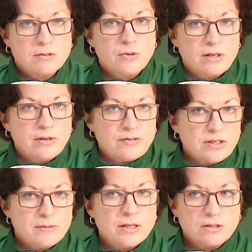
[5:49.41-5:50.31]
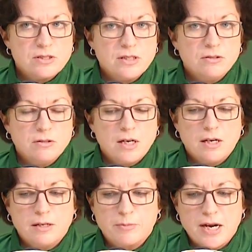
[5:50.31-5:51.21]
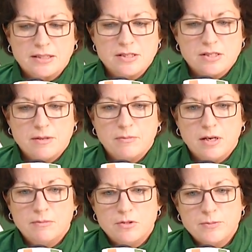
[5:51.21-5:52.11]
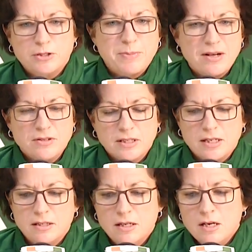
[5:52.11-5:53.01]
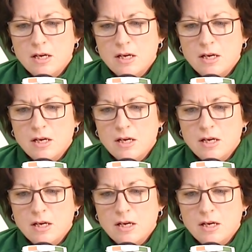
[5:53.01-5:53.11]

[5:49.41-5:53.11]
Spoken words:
We have to limit her still and practice some too much pounding on.